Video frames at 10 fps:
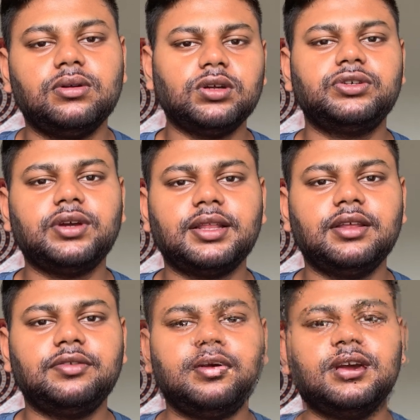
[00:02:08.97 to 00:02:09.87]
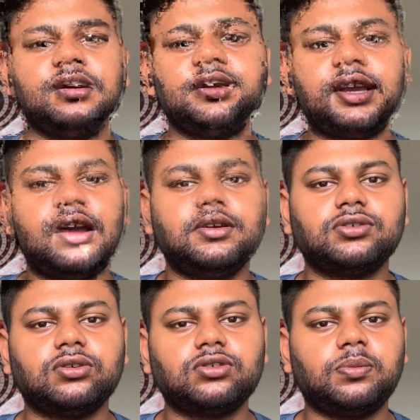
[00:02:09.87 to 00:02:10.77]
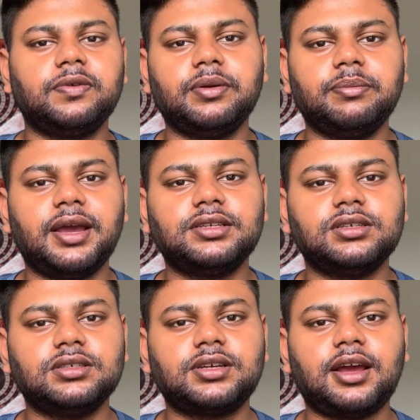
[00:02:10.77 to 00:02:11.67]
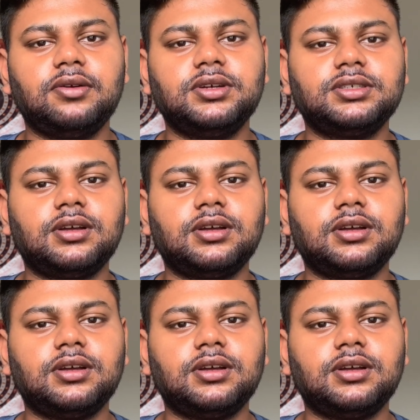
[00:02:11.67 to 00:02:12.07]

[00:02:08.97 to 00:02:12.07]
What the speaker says: Once you add the 300 calories on top of your maintenance calories,